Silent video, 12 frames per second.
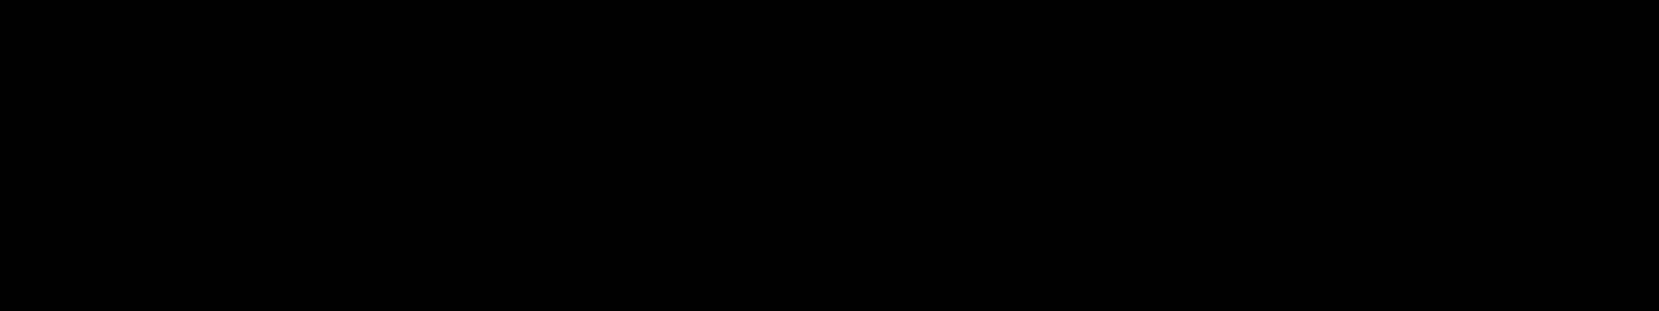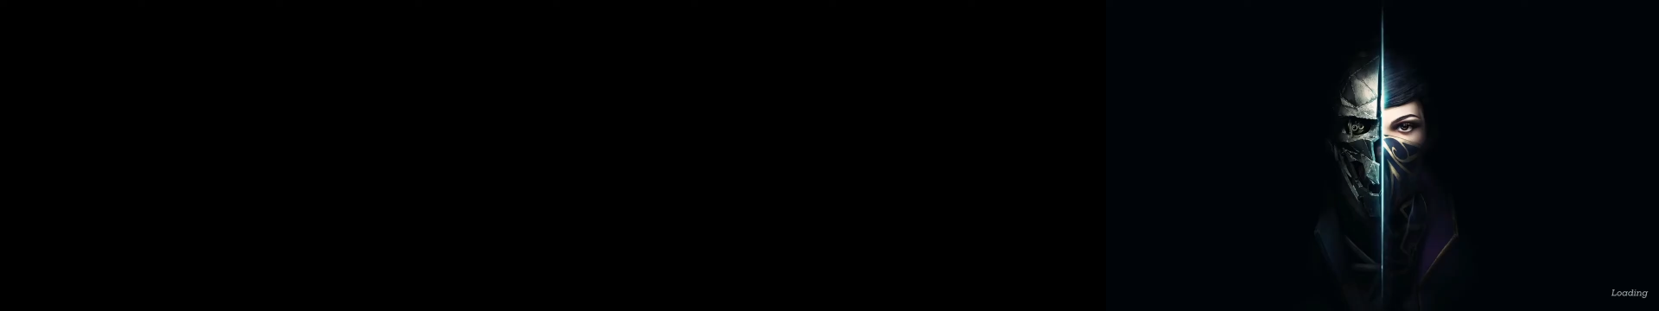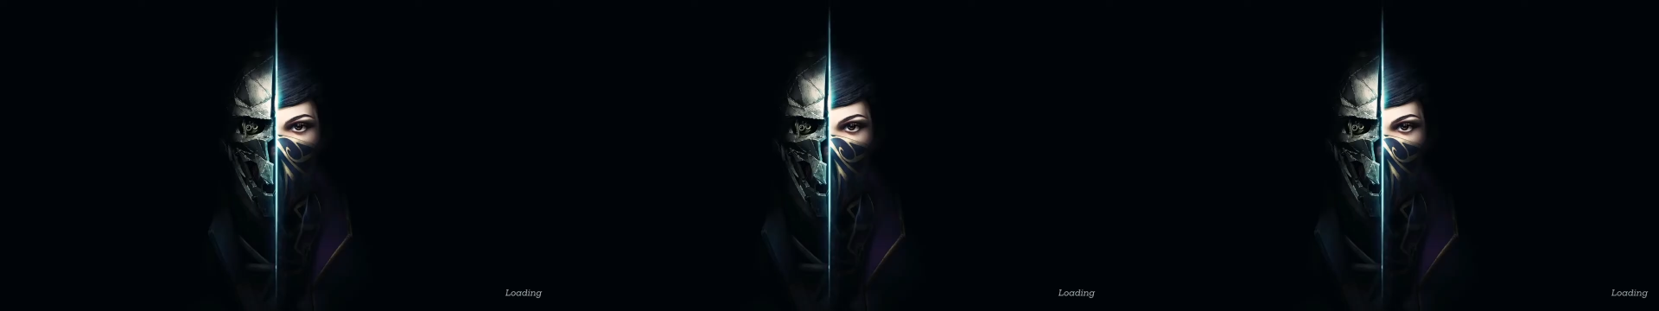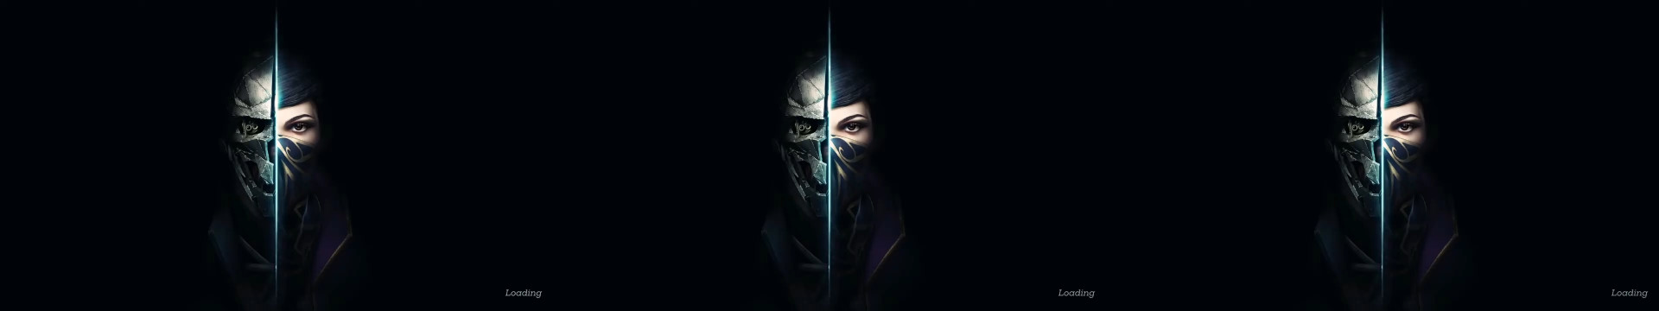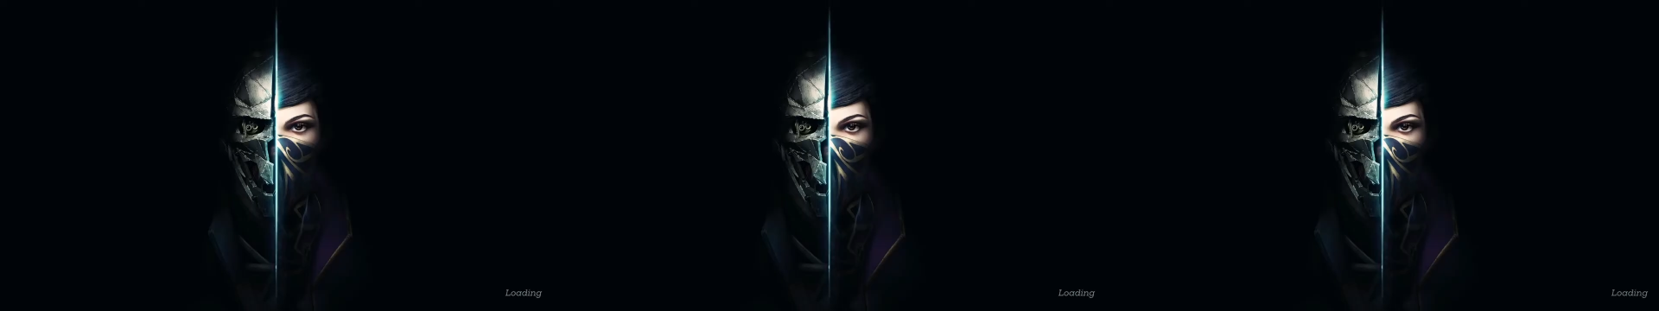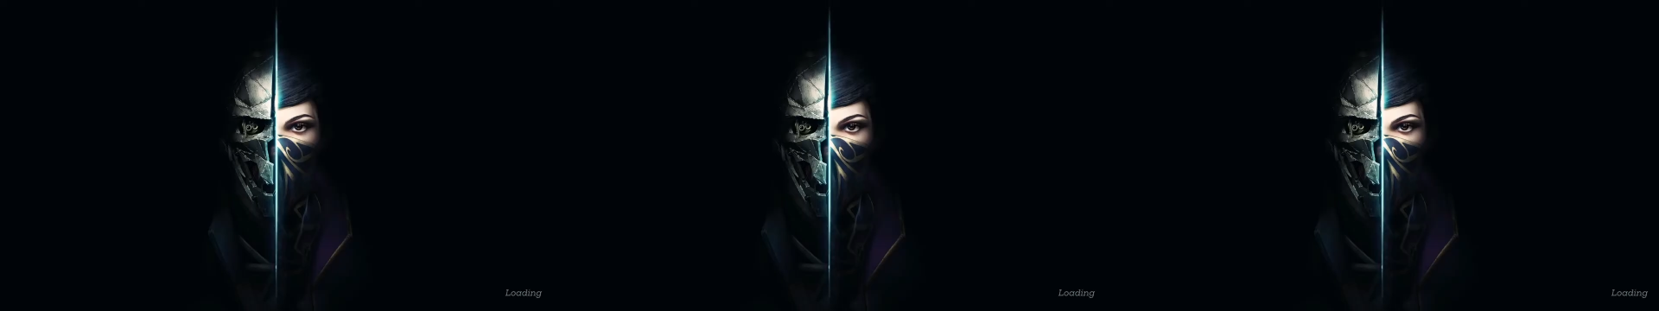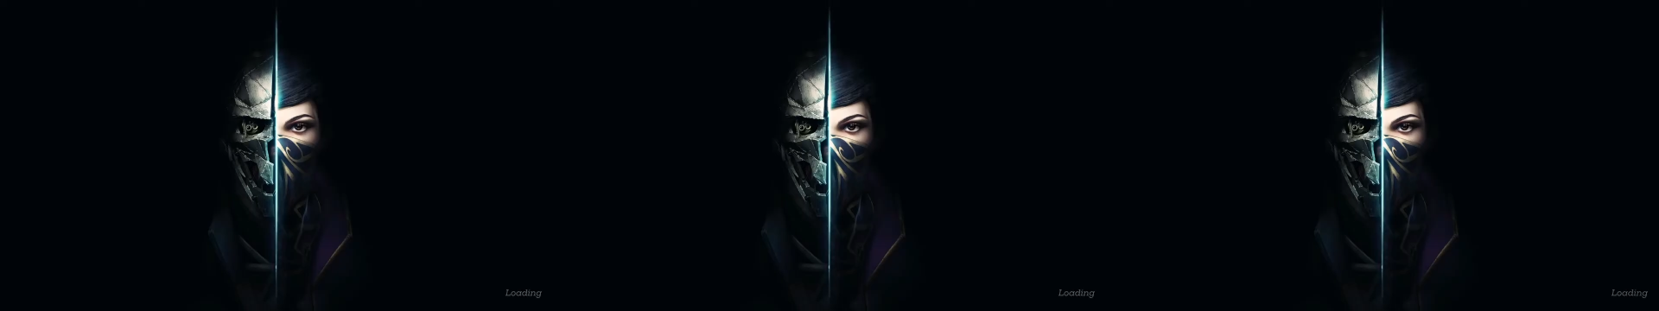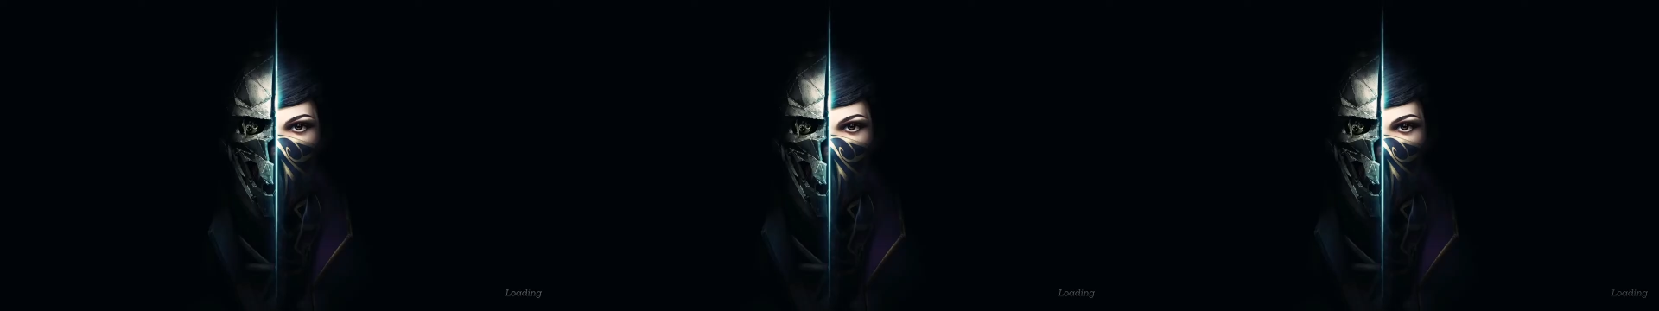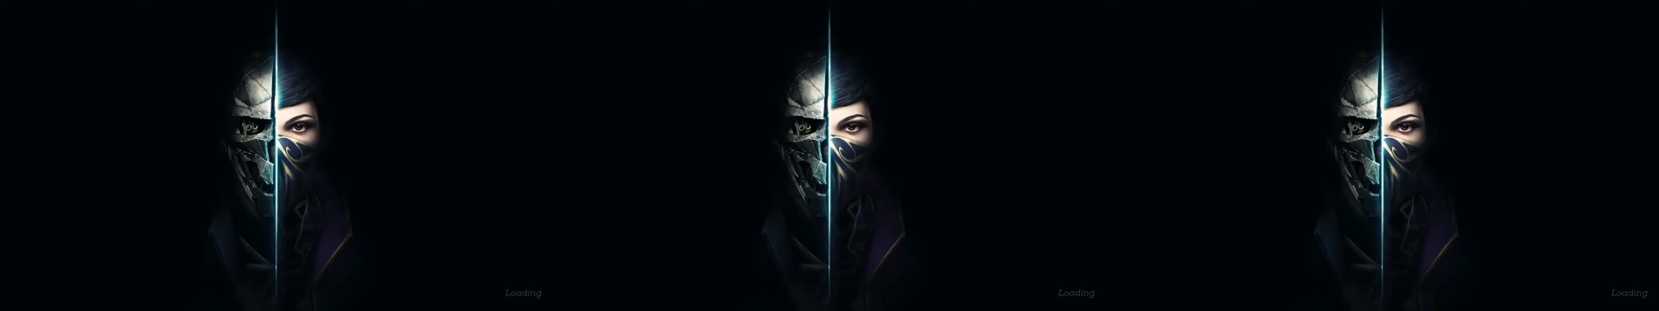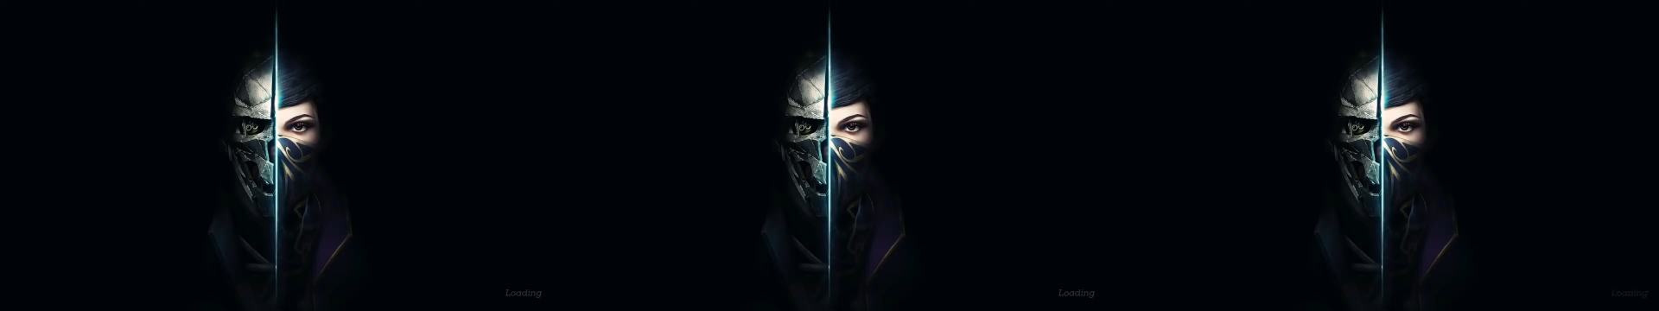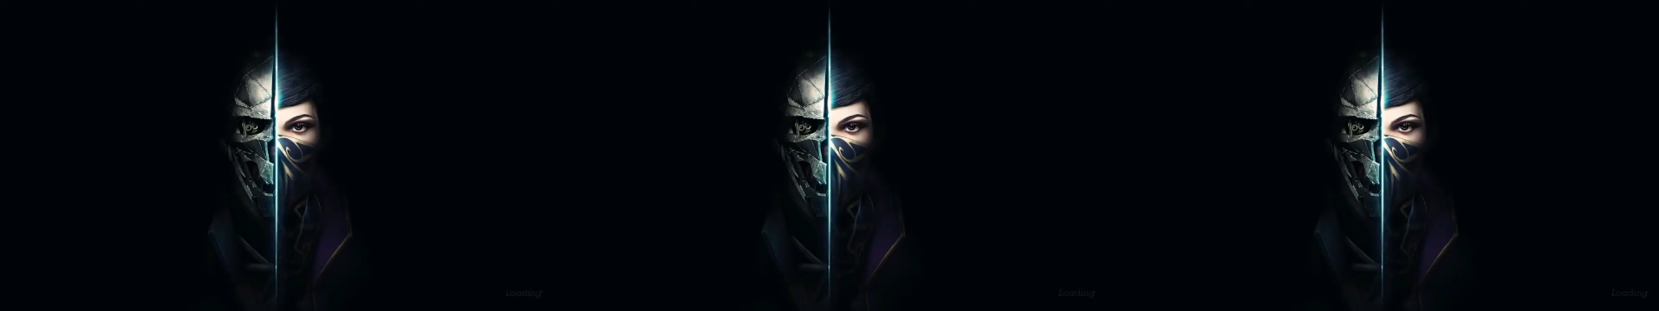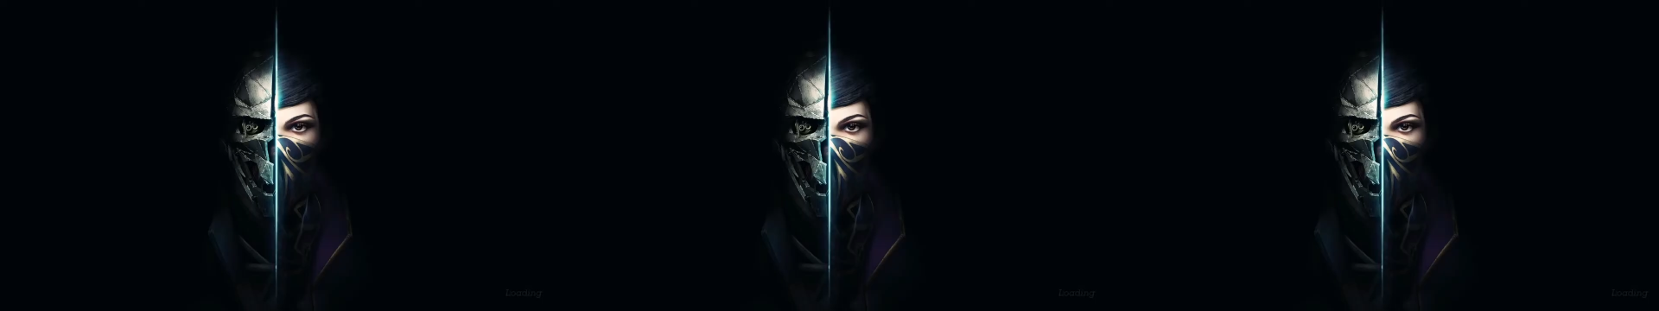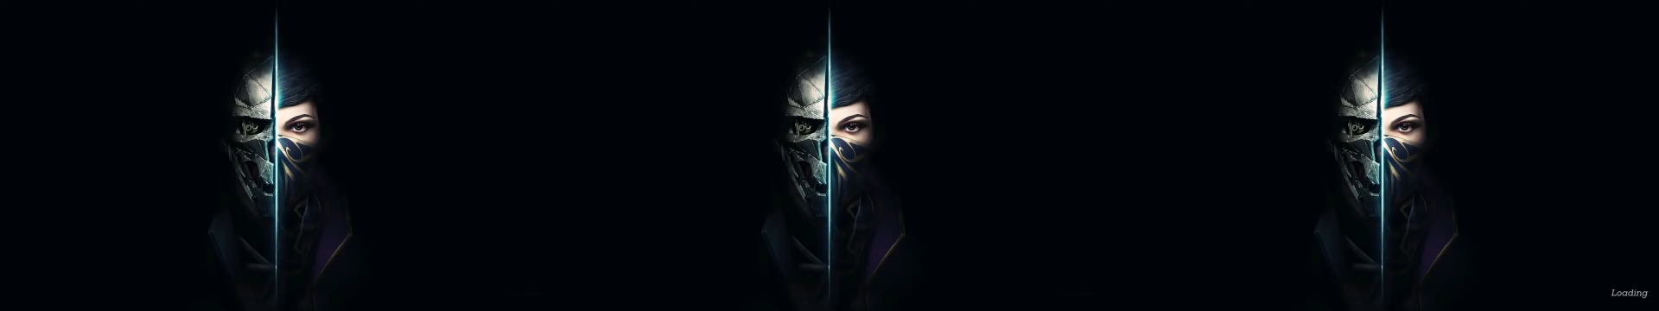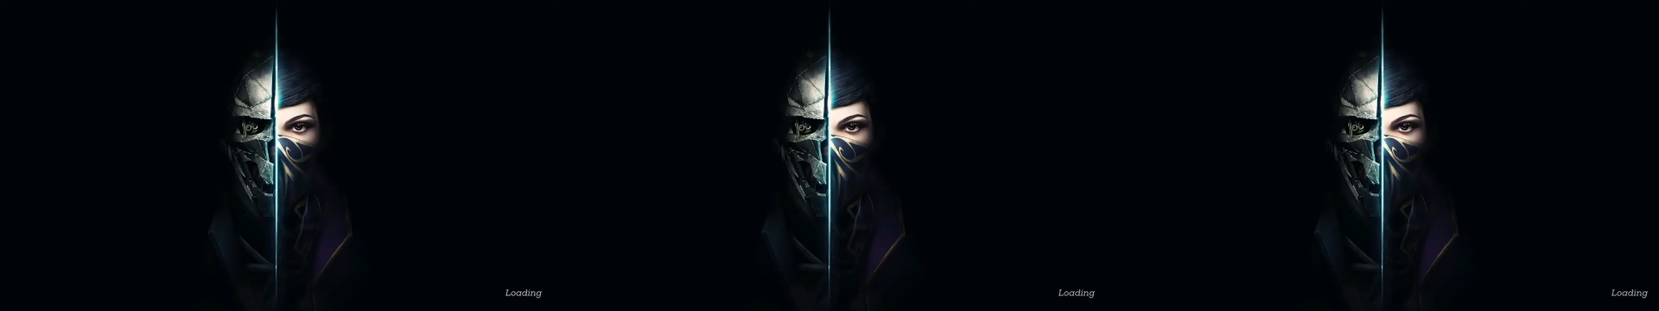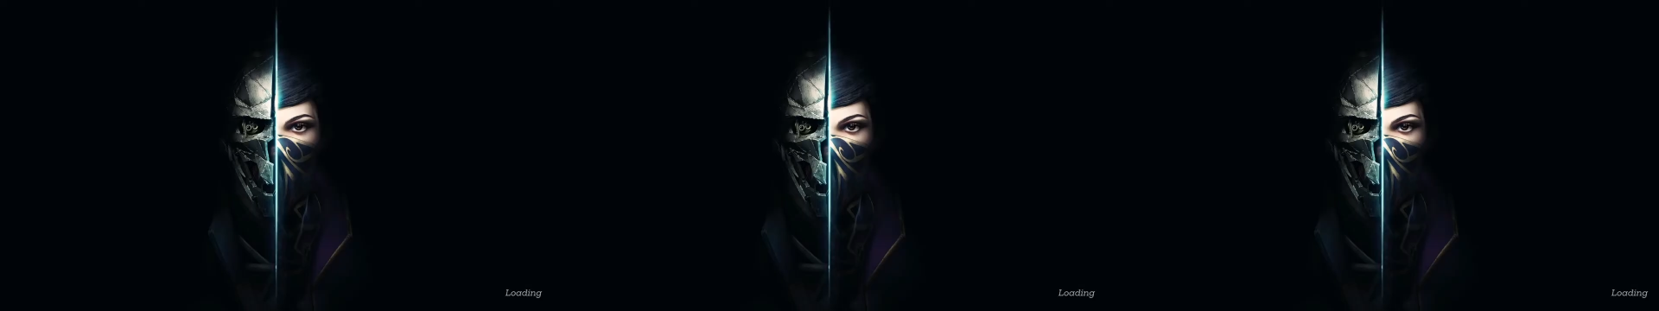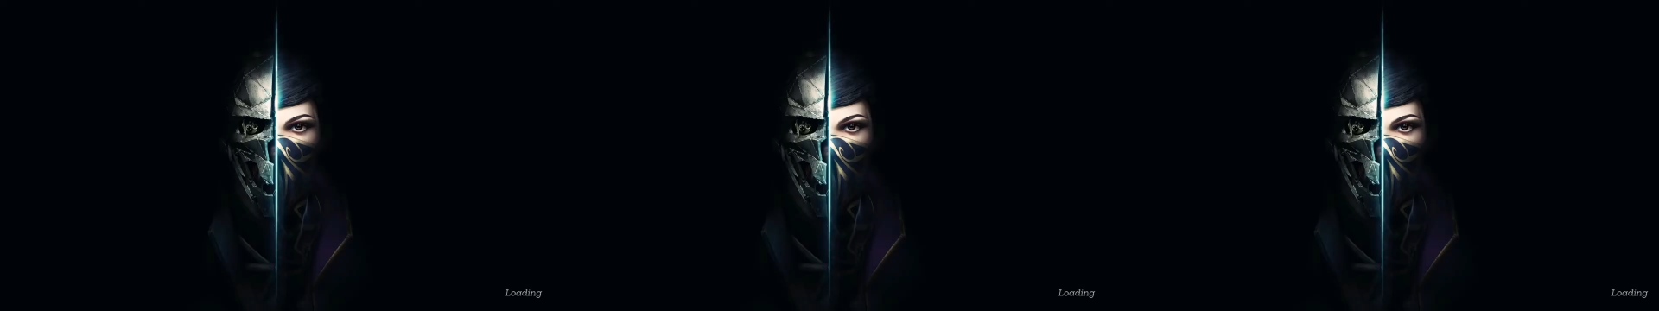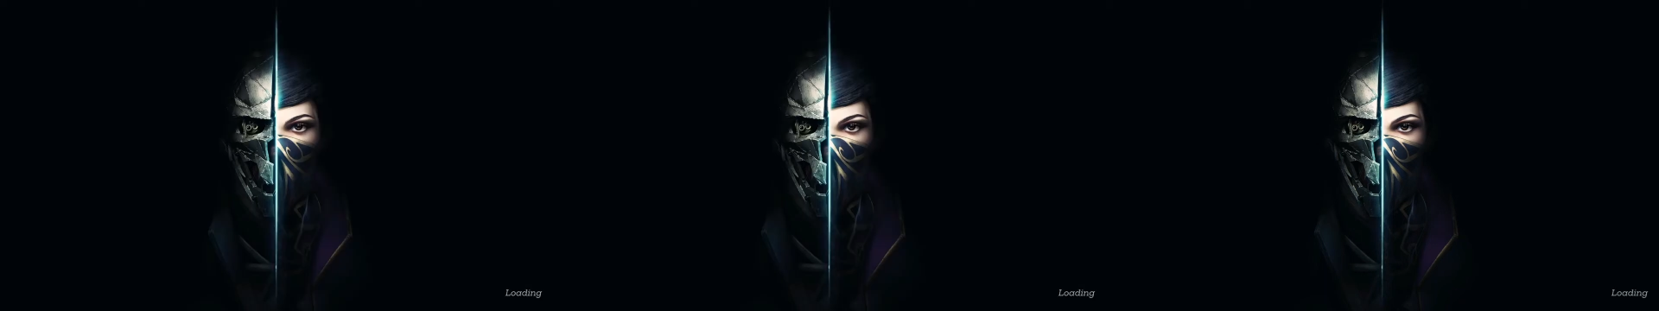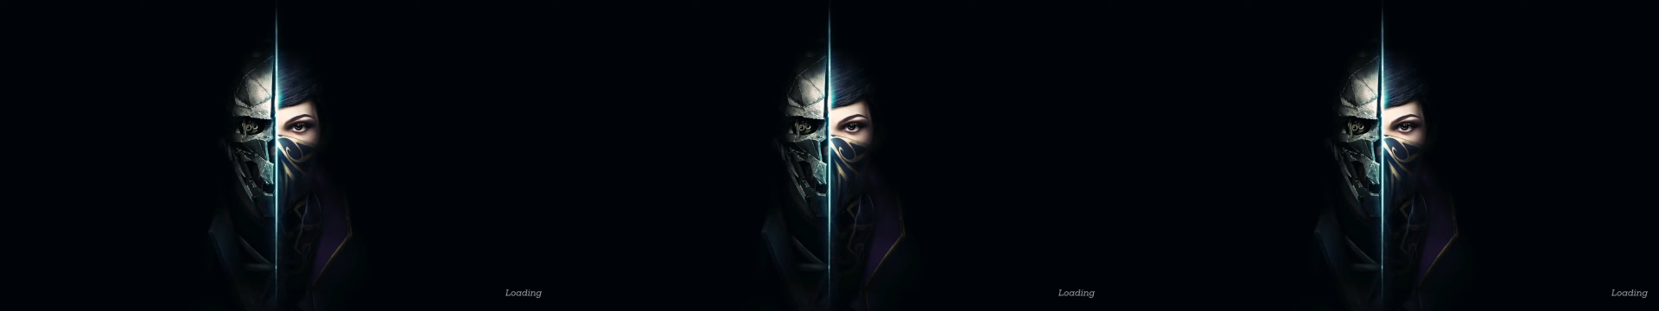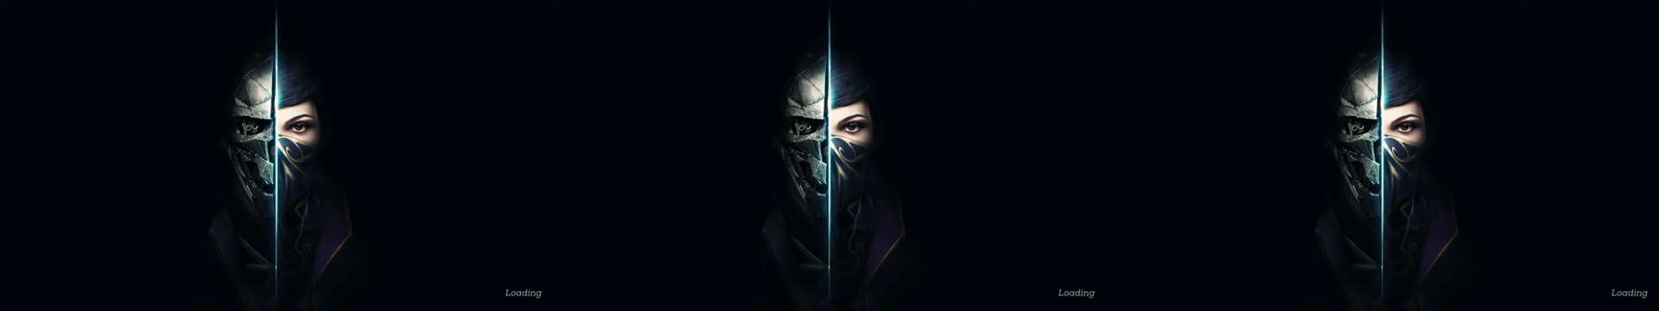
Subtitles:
Nobody's mouth can be seen.